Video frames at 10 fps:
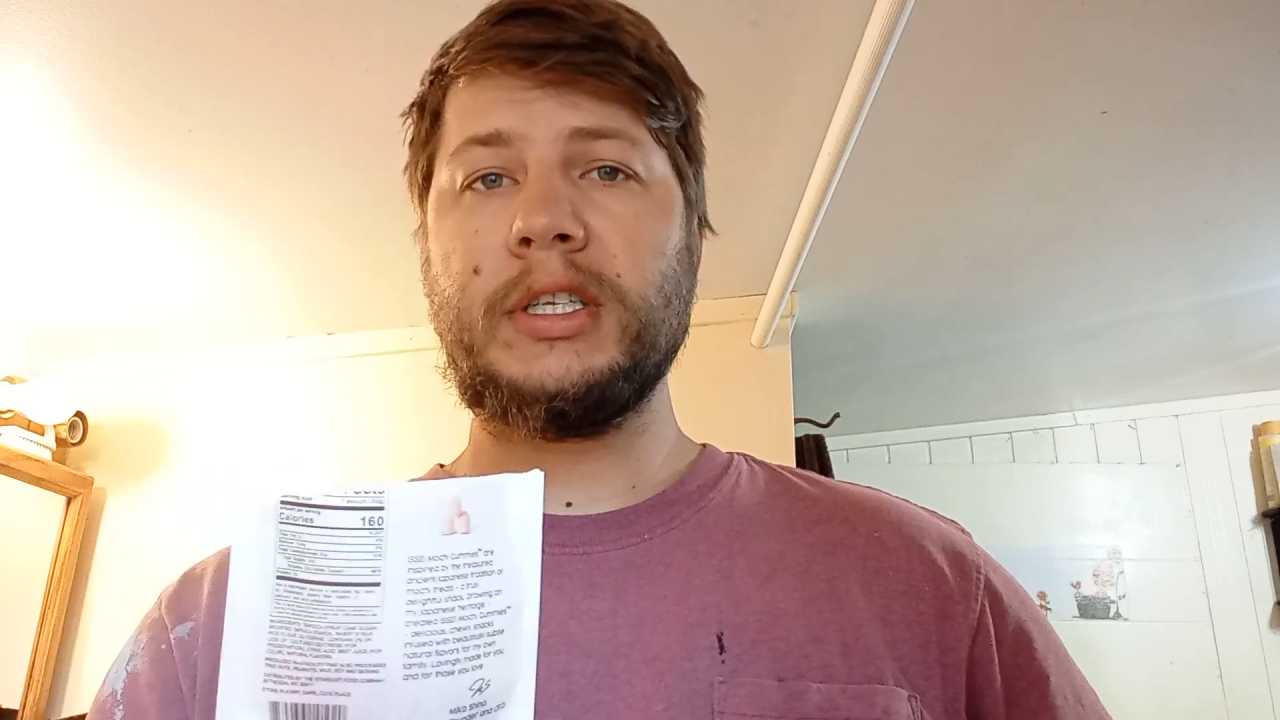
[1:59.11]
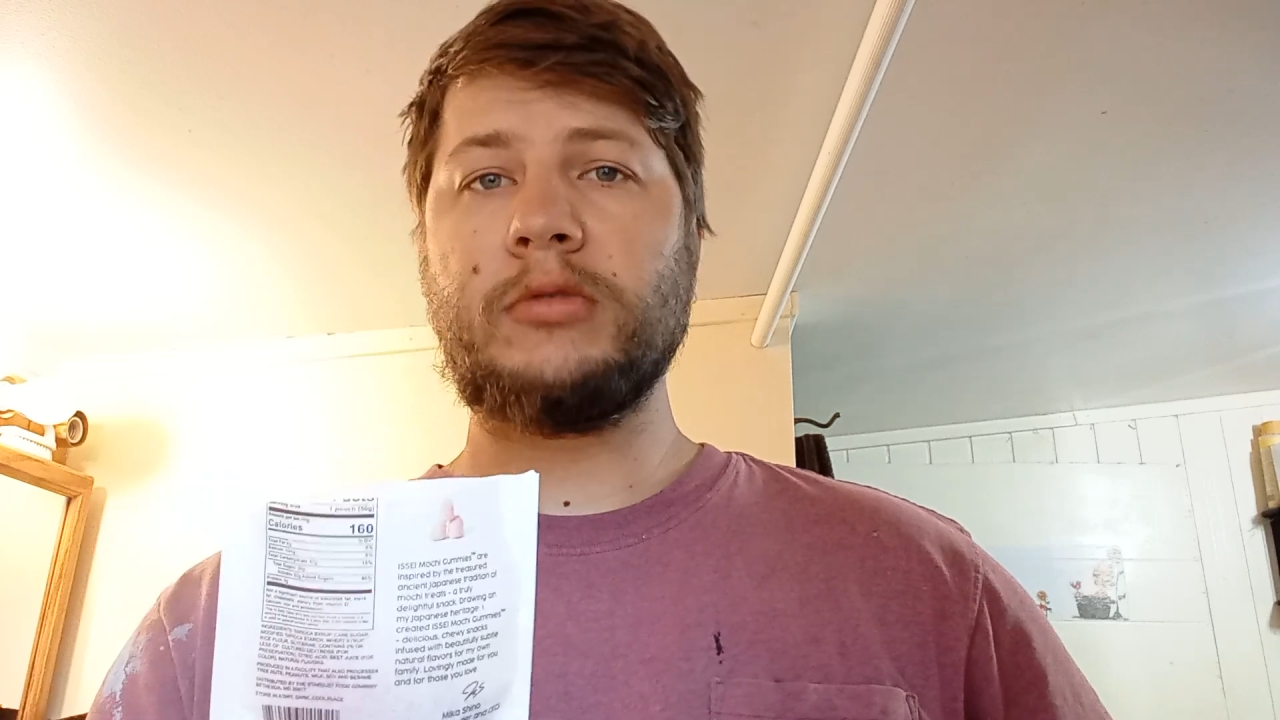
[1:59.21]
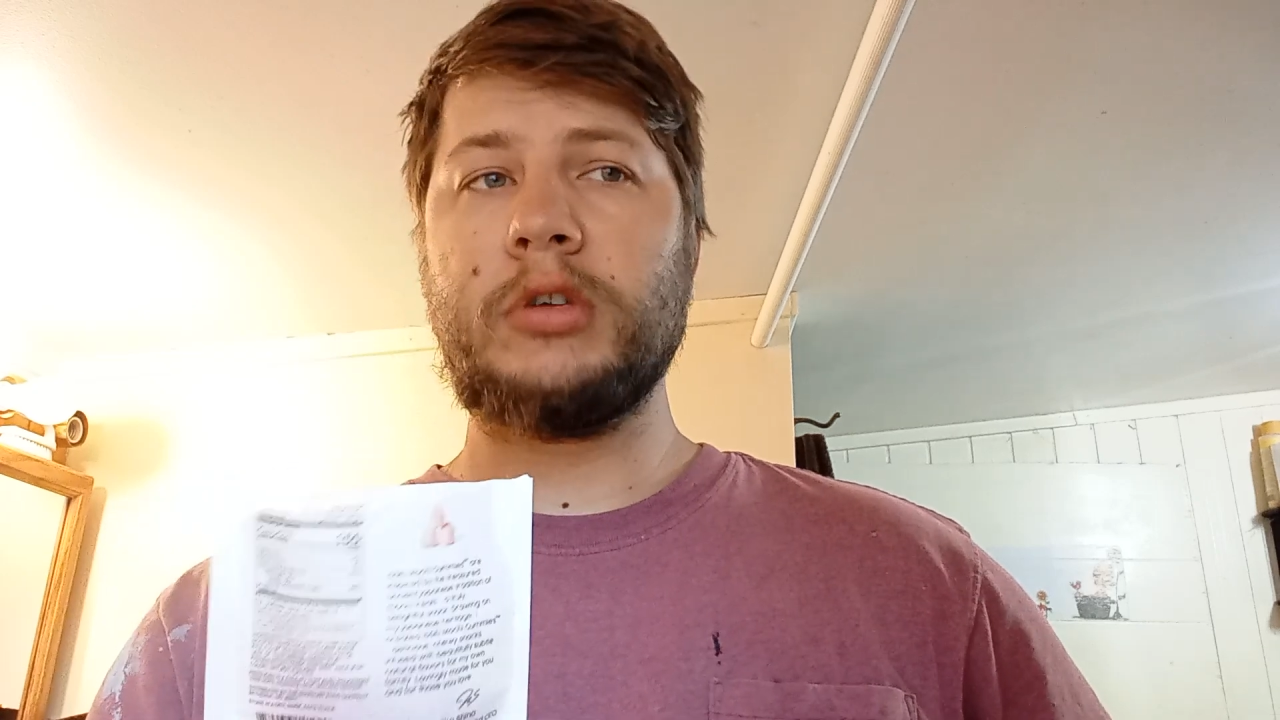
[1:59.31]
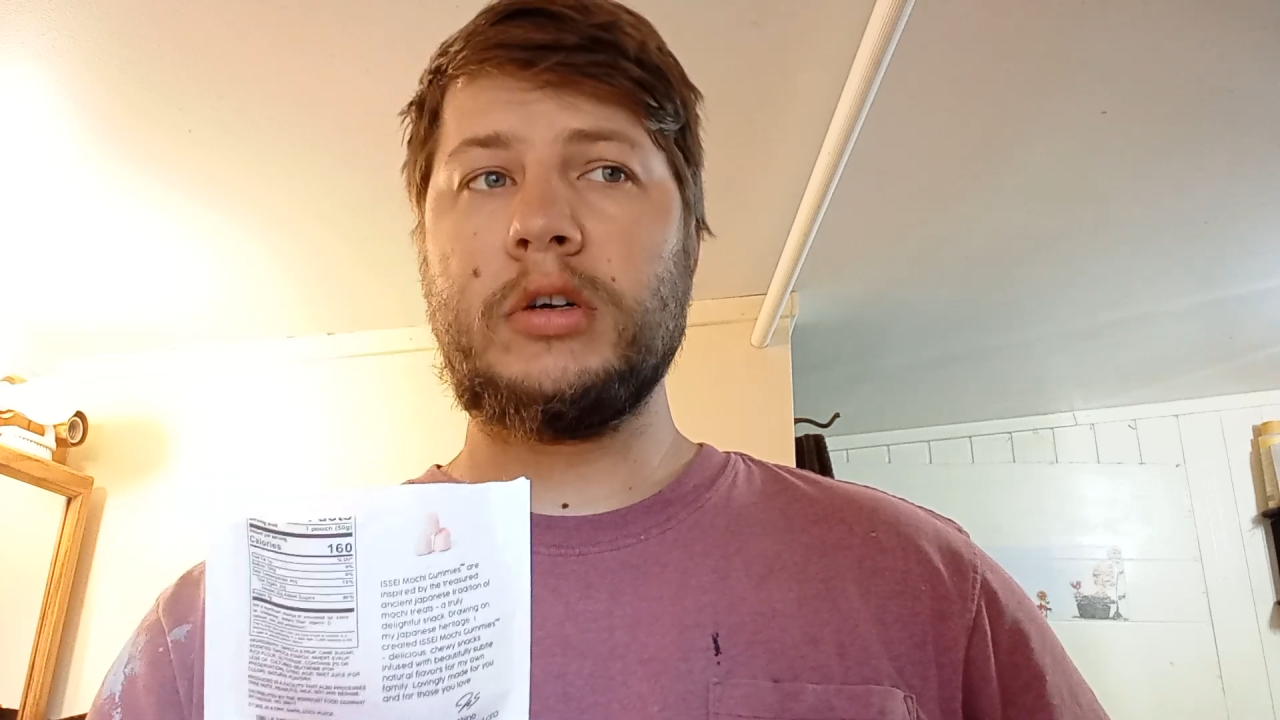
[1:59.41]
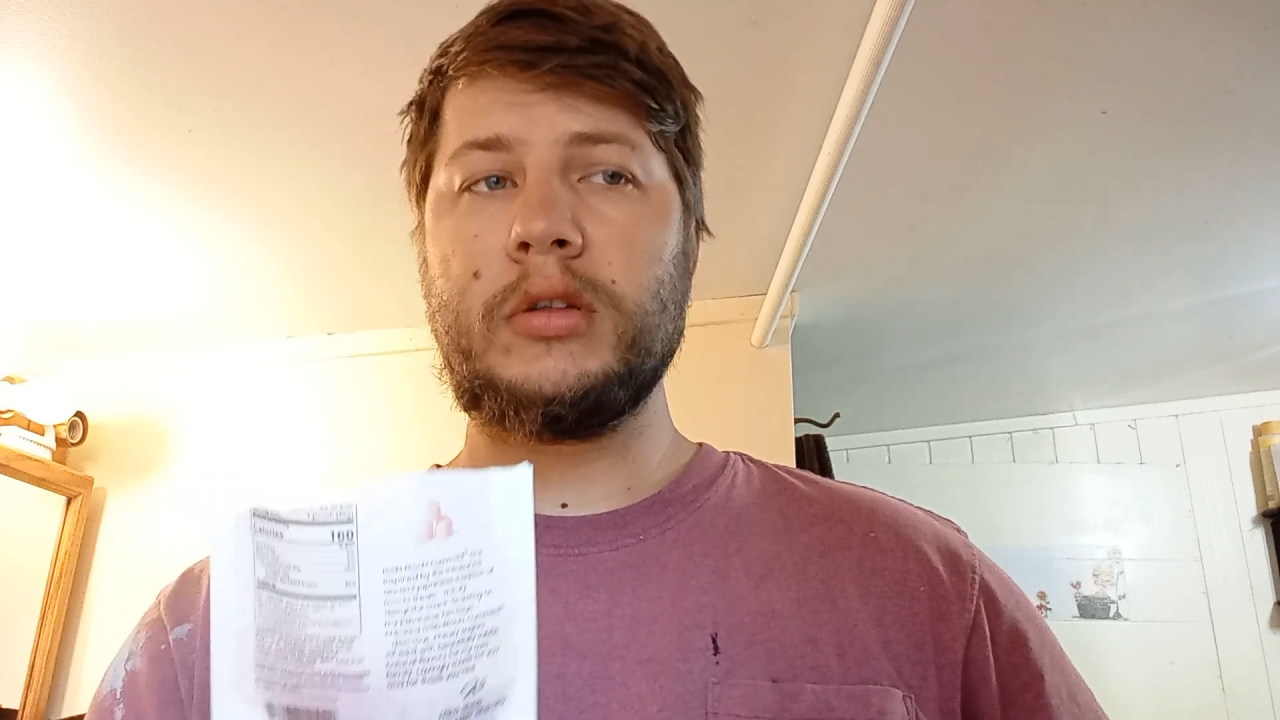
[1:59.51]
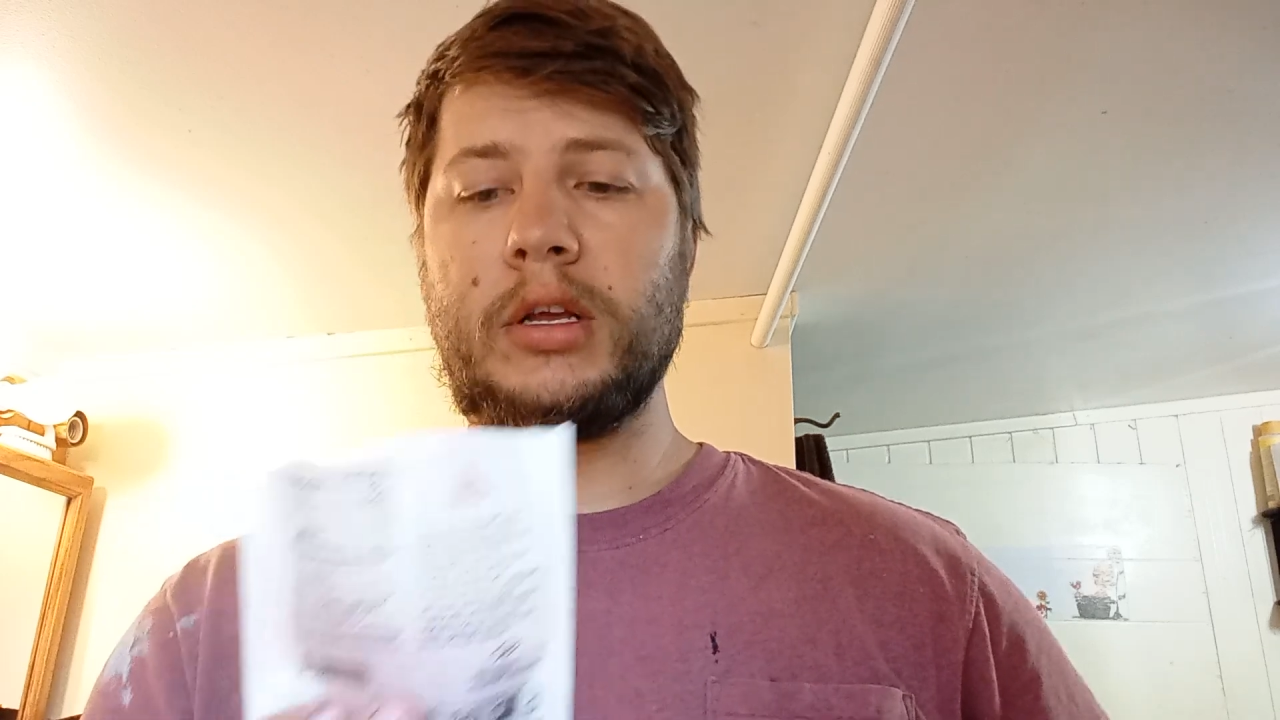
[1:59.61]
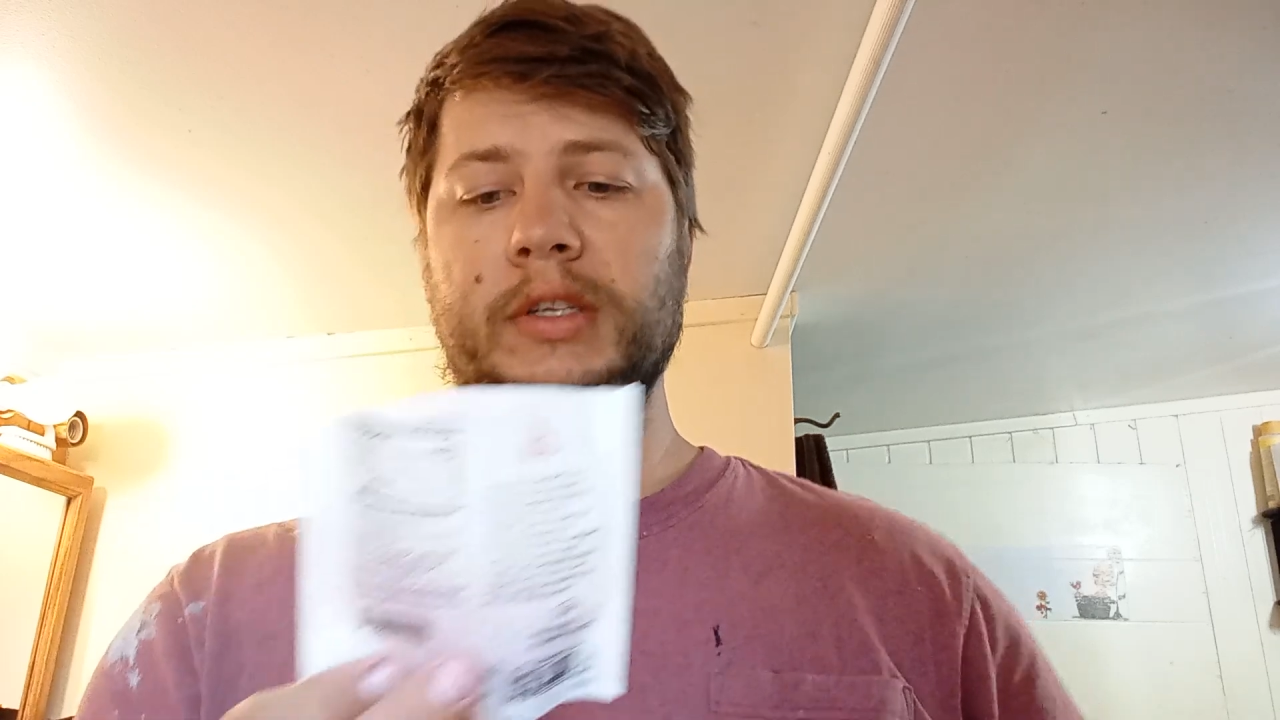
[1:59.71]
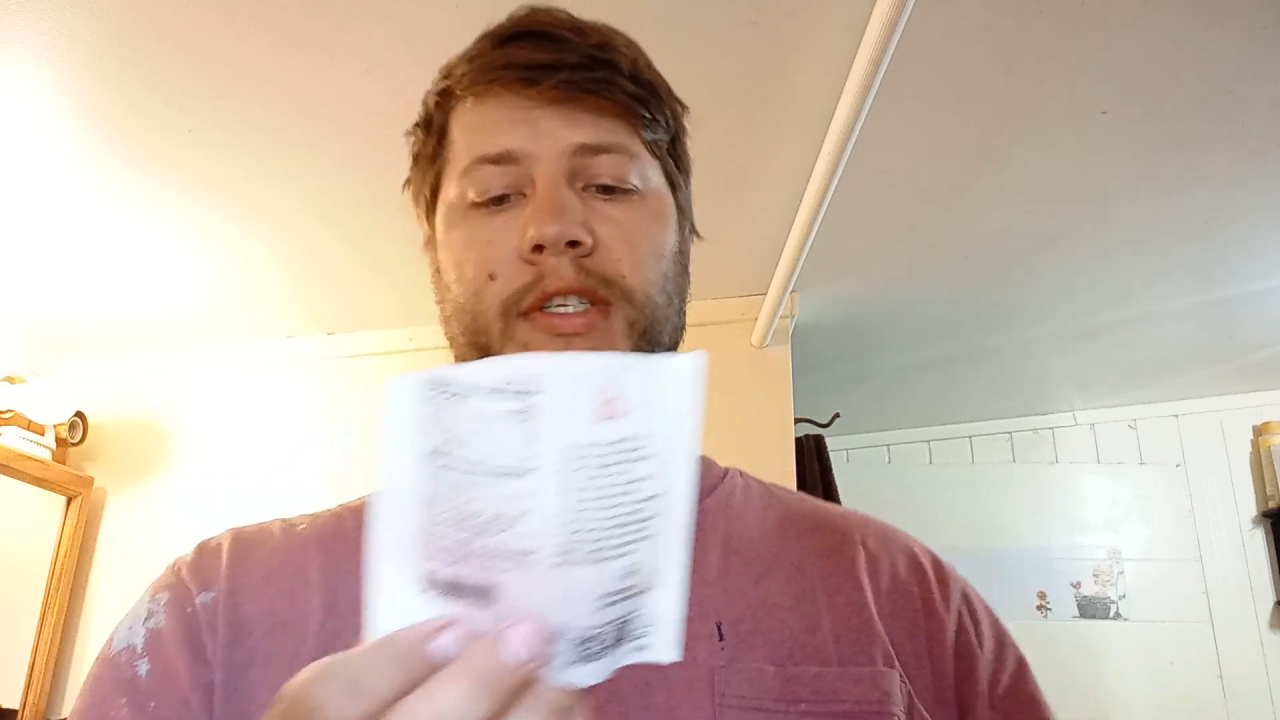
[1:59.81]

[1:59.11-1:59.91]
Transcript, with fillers: this one a